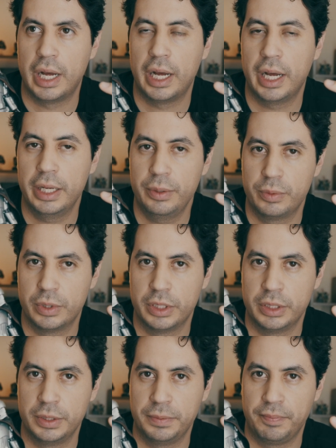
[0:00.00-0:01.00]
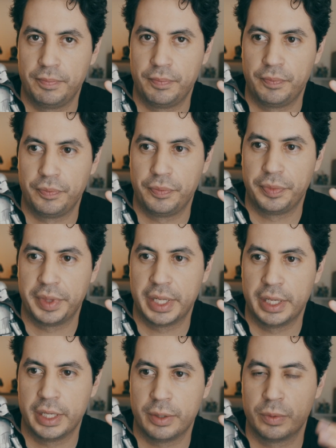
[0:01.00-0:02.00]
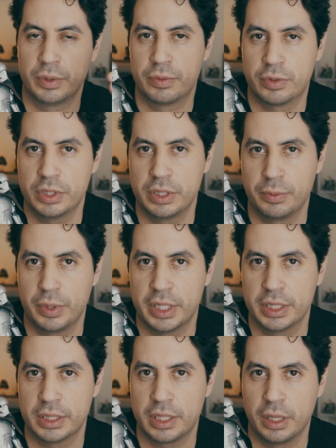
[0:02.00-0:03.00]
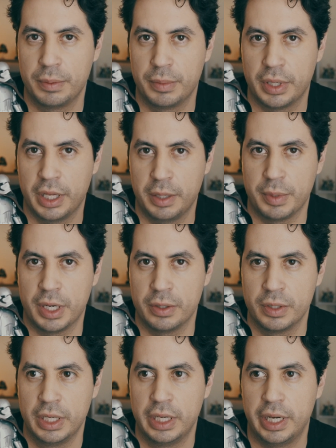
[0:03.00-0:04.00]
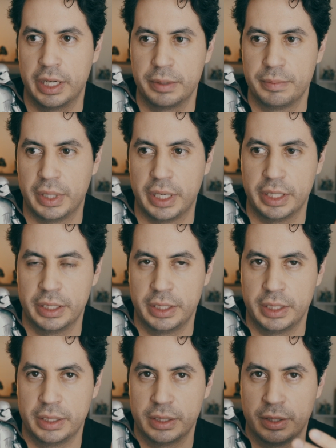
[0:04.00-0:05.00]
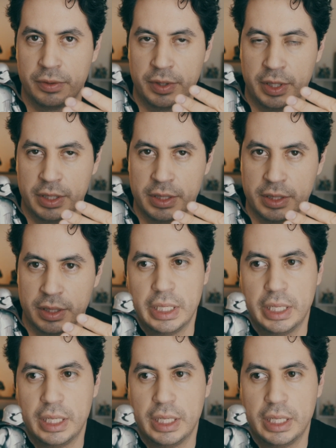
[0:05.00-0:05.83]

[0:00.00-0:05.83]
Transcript: I would, when Force Awakens came out, I didn't buy any of these.